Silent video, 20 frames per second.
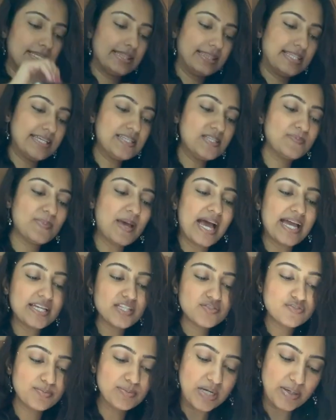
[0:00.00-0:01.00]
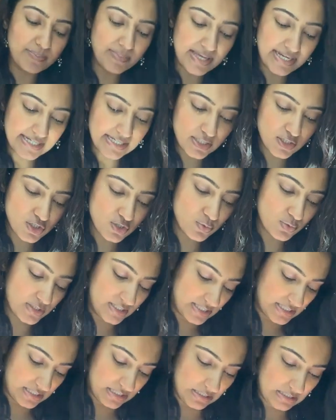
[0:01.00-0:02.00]
this bag is from American
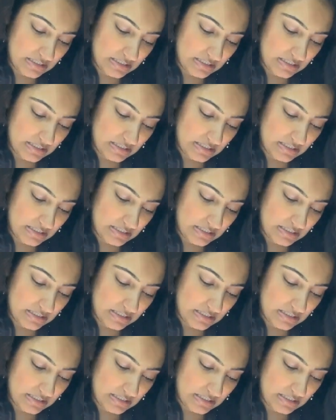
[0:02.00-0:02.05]
Tourister.